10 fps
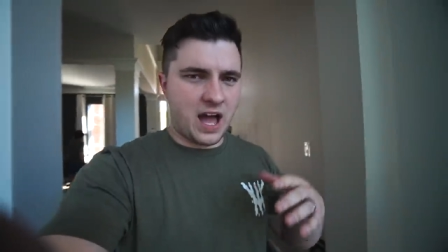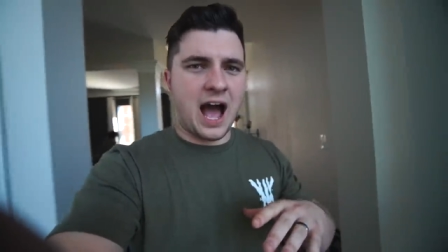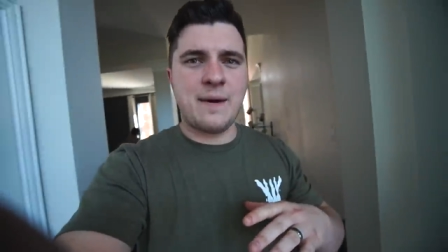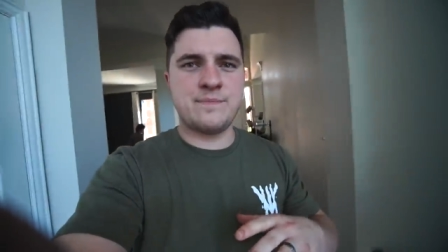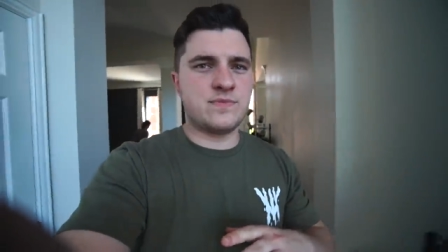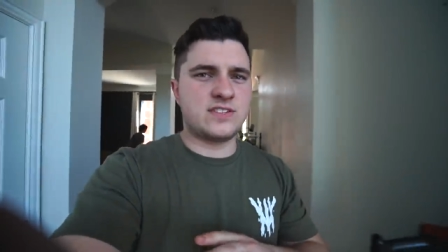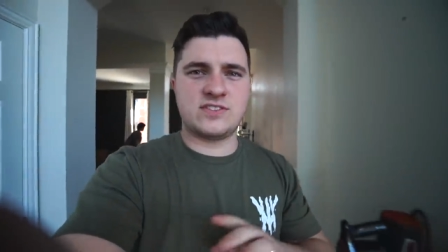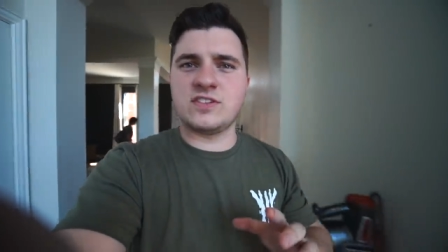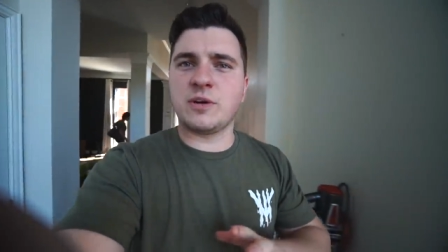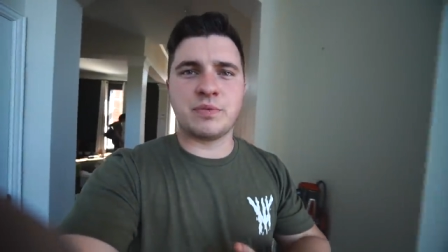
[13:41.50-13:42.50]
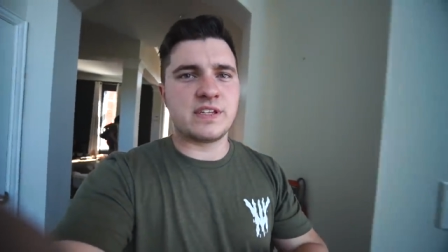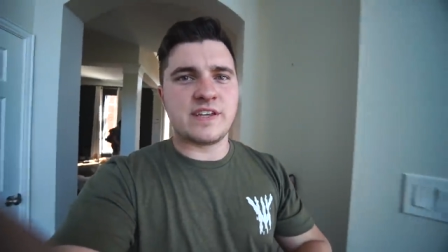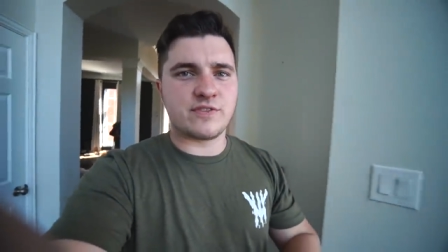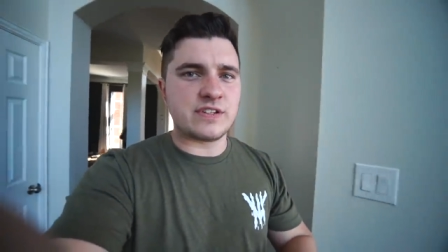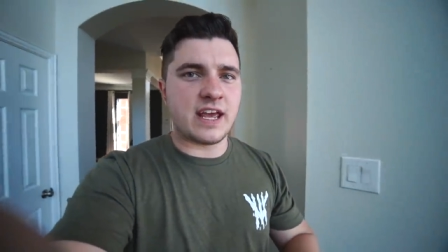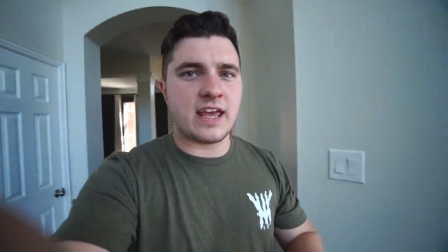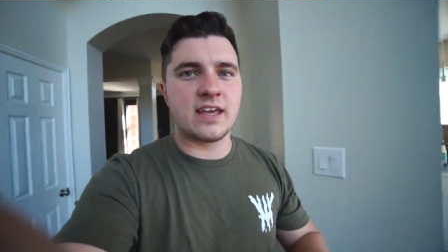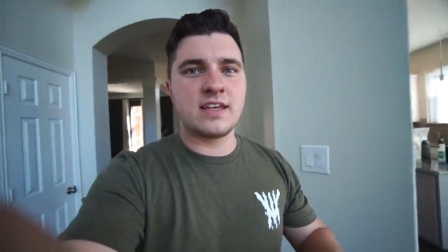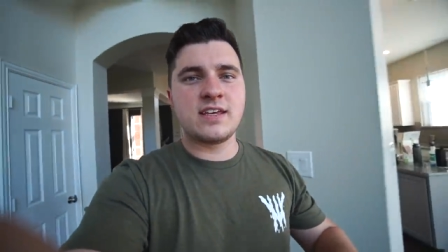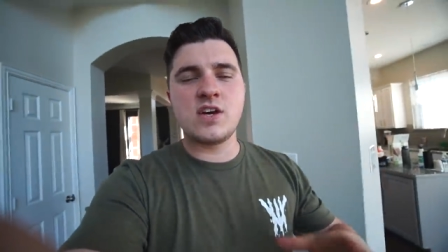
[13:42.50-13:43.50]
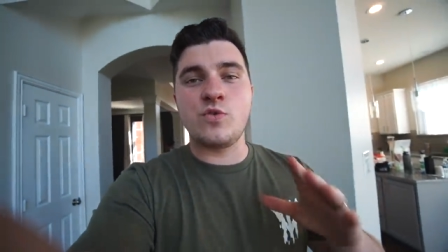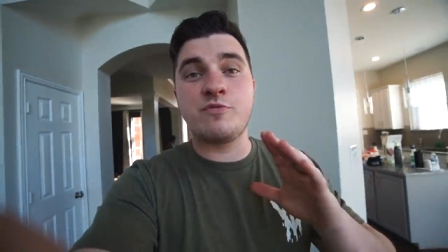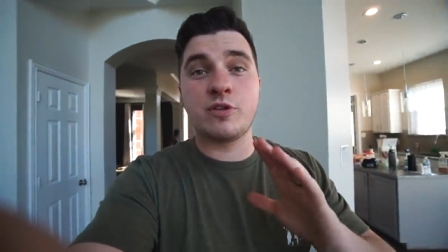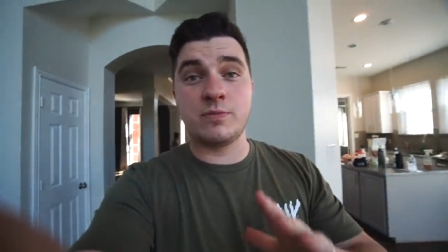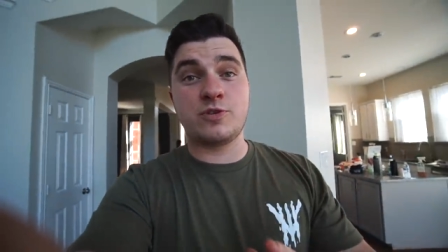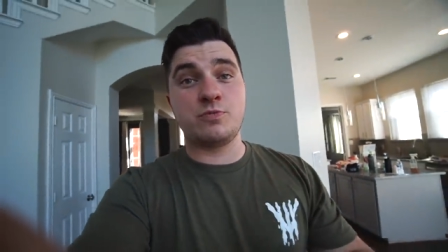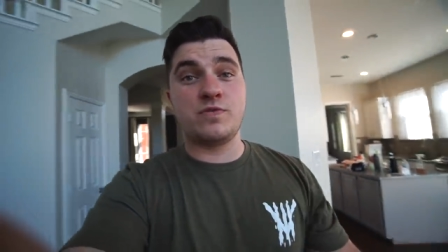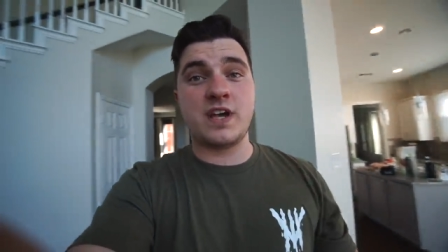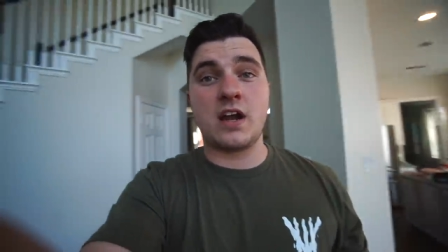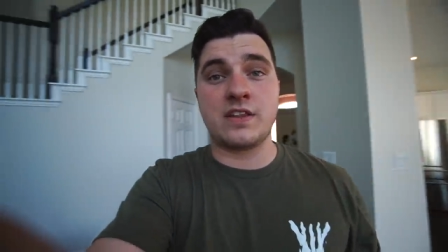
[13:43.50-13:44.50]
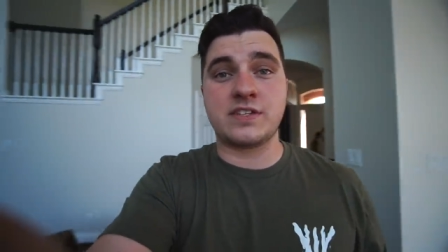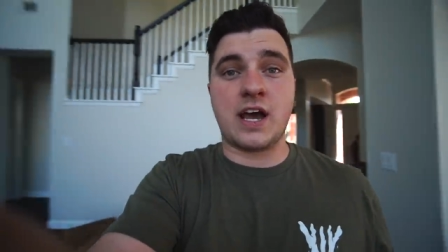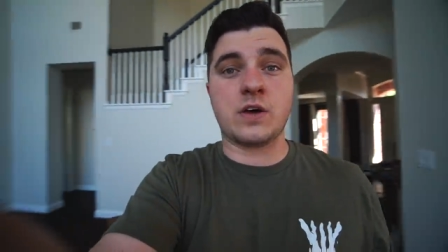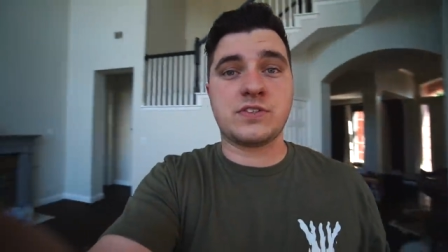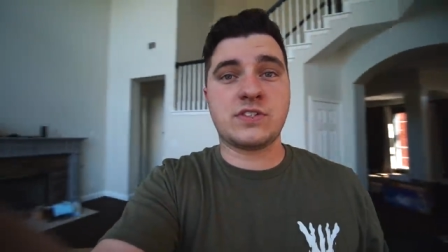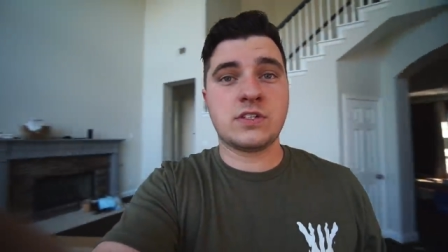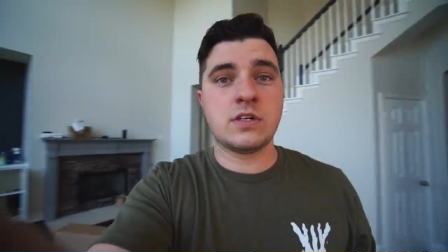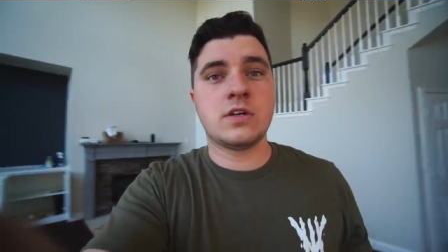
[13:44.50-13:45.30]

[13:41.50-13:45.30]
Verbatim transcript: I'm. this is a completely different day. And we've pretty much moved out of this house.